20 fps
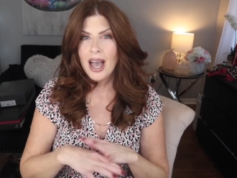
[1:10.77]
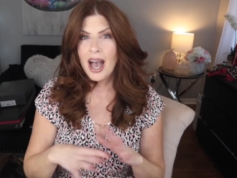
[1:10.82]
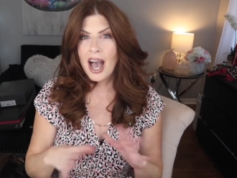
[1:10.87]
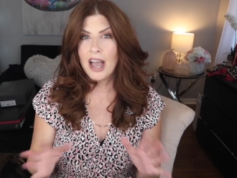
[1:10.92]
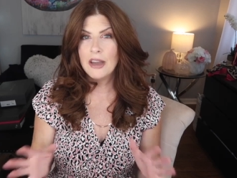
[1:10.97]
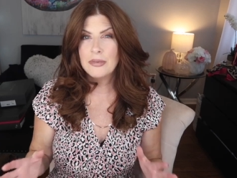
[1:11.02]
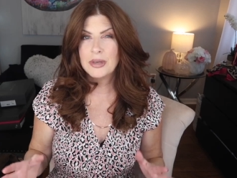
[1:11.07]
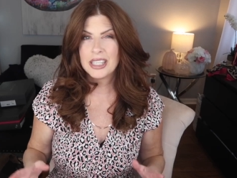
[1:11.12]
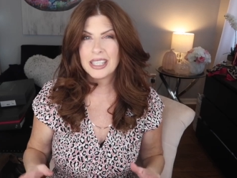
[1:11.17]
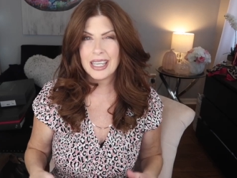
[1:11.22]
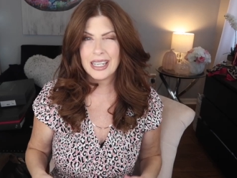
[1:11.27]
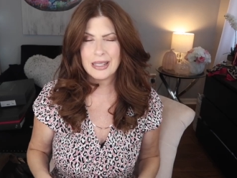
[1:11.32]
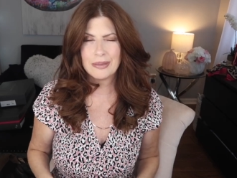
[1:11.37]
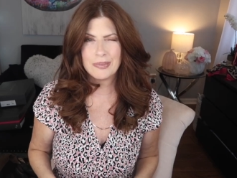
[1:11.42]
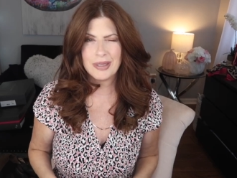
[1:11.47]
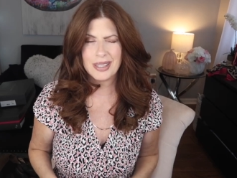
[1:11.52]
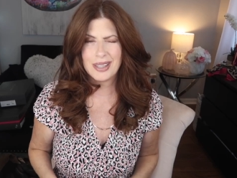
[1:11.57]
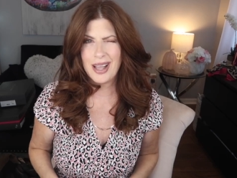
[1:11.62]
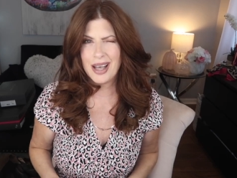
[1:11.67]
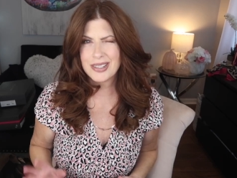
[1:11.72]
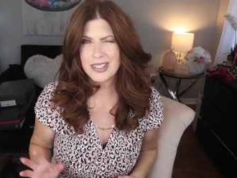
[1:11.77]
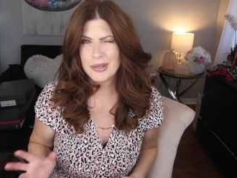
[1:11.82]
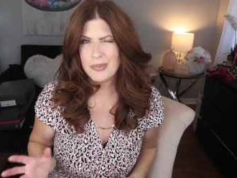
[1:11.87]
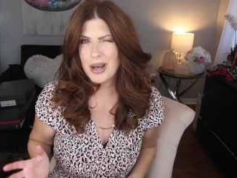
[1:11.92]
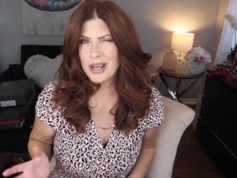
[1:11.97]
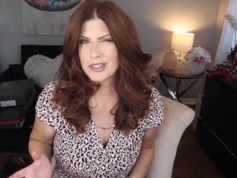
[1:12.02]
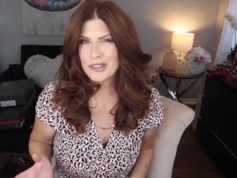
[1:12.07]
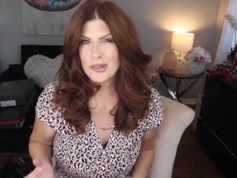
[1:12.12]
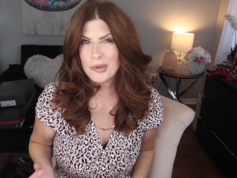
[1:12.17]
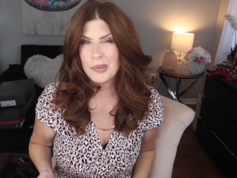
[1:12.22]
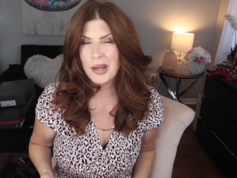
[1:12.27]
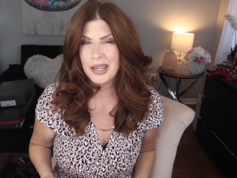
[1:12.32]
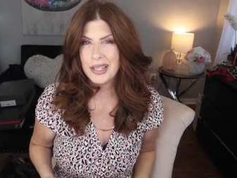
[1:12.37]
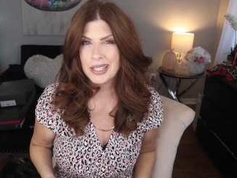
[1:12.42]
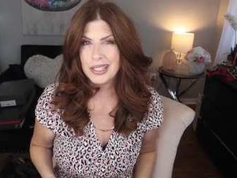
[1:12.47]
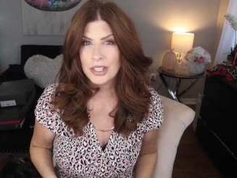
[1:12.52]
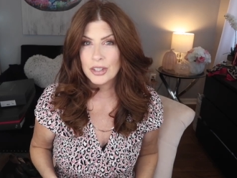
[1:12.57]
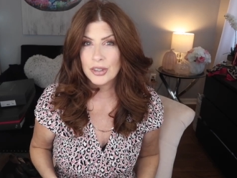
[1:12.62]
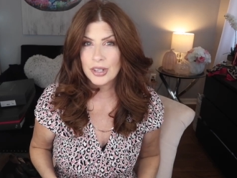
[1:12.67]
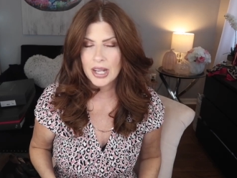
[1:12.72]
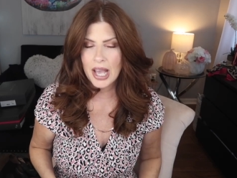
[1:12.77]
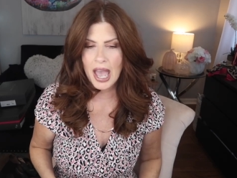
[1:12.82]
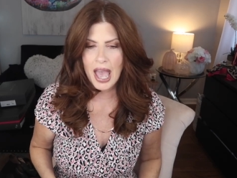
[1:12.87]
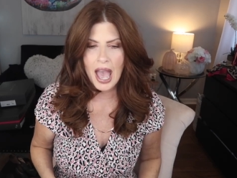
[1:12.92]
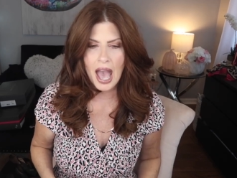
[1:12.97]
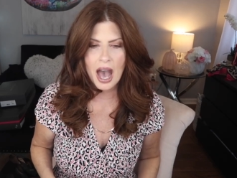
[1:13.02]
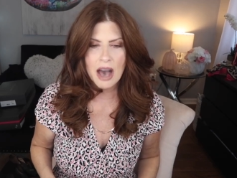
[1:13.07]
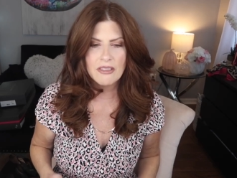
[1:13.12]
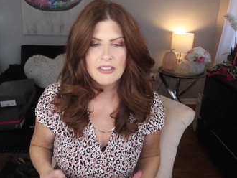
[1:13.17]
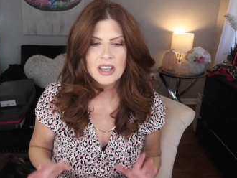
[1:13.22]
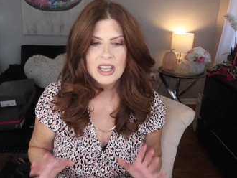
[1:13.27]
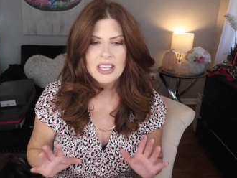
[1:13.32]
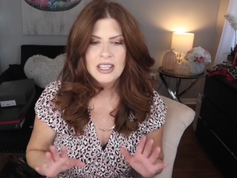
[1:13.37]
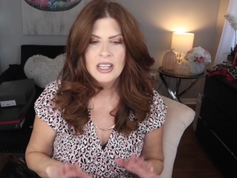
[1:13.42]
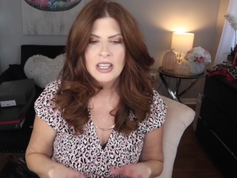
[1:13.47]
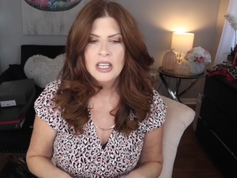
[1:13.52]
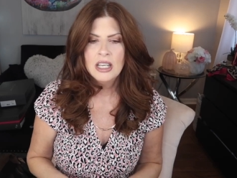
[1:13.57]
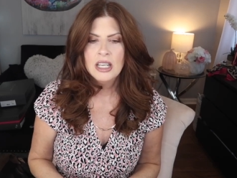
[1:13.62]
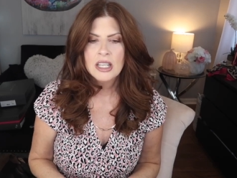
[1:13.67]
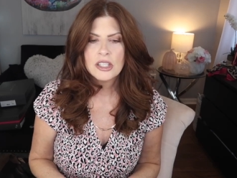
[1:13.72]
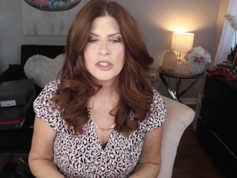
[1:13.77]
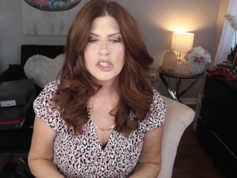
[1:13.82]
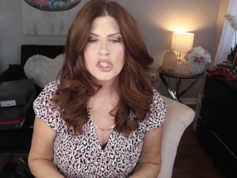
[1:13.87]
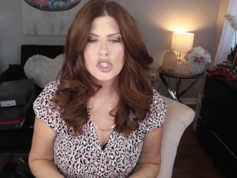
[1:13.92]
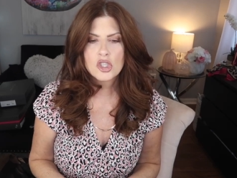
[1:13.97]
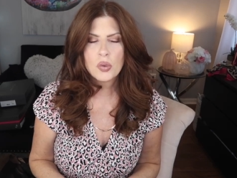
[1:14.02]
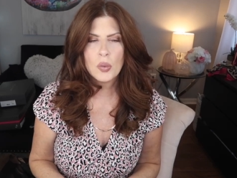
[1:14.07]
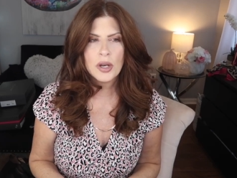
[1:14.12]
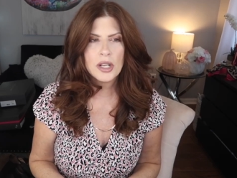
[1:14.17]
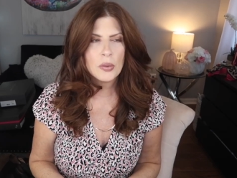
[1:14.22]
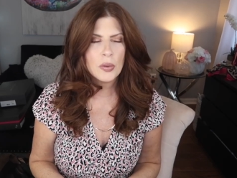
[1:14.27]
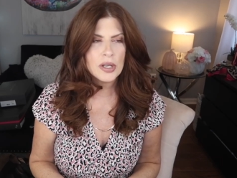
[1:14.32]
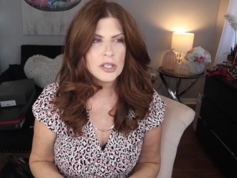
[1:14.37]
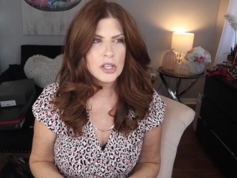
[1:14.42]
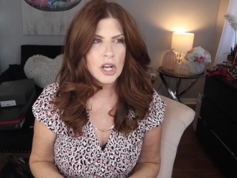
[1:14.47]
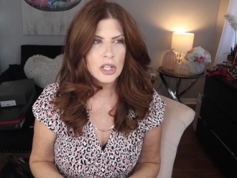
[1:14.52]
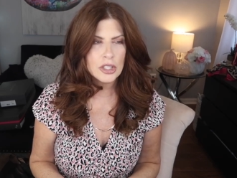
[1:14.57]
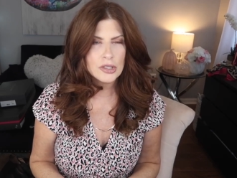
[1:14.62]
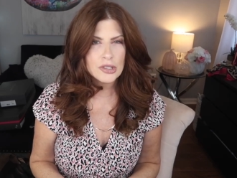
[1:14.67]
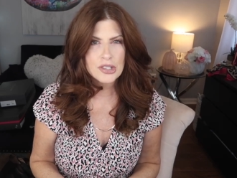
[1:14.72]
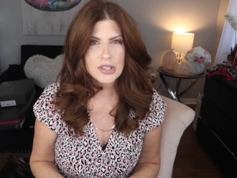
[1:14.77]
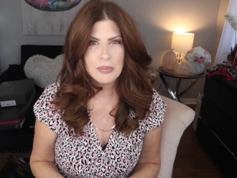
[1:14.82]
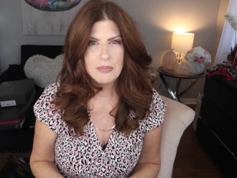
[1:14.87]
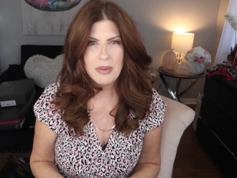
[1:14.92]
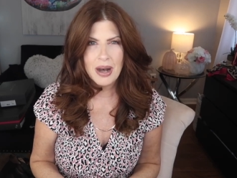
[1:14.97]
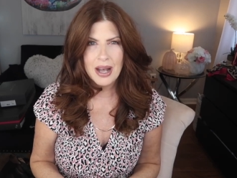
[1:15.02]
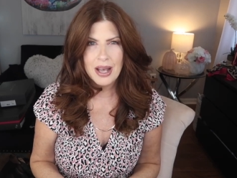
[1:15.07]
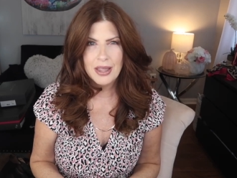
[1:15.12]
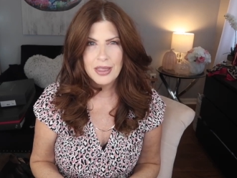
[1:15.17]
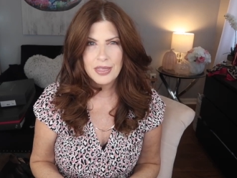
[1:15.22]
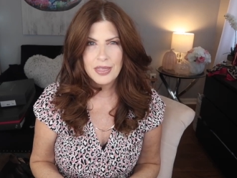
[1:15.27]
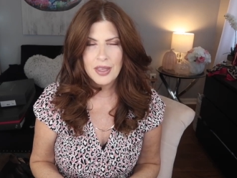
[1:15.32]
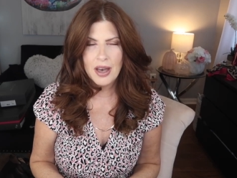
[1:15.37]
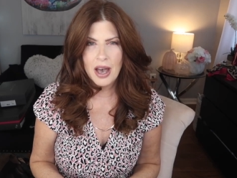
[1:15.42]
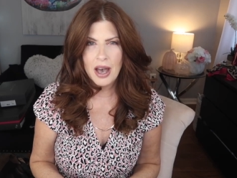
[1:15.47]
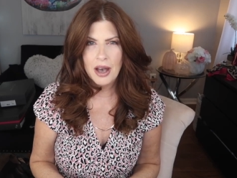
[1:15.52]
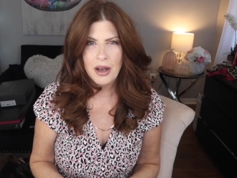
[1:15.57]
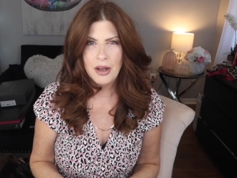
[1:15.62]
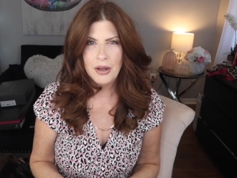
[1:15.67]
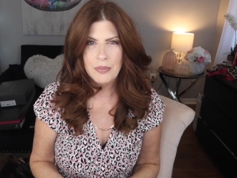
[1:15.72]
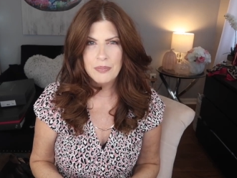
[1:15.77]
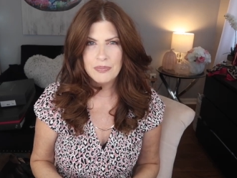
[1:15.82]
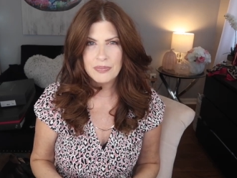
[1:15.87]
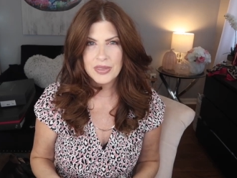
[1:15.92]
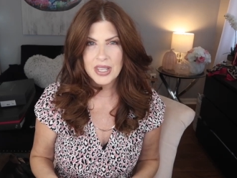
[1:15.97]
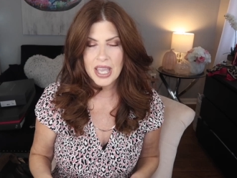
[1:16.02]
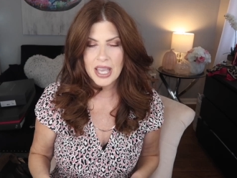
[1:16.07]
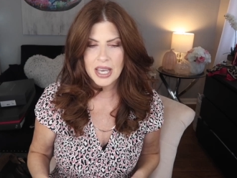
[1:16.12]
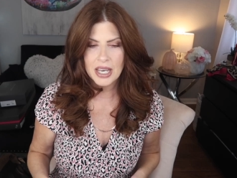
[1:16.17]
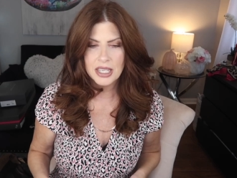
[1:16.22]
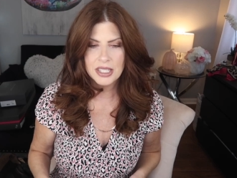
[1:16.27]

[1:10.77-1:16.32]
I've been getting Glossybox for about a year and a half. It's $21 a month, and